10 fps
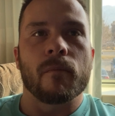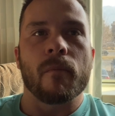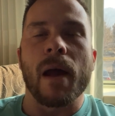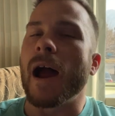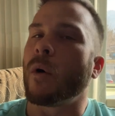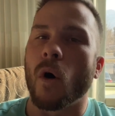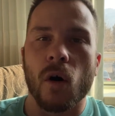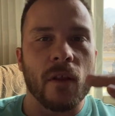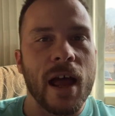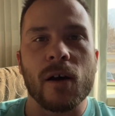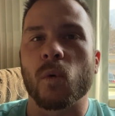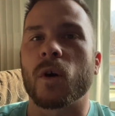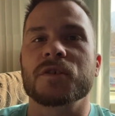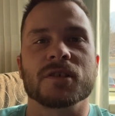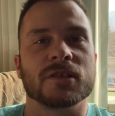how all of that
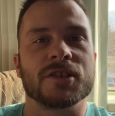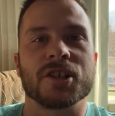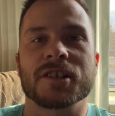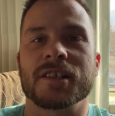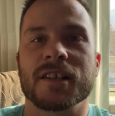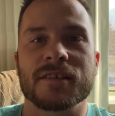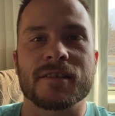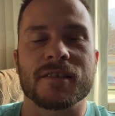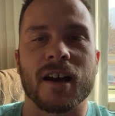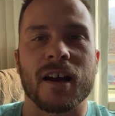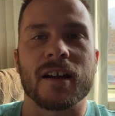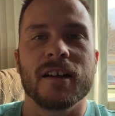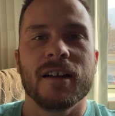works, the logistics, uh,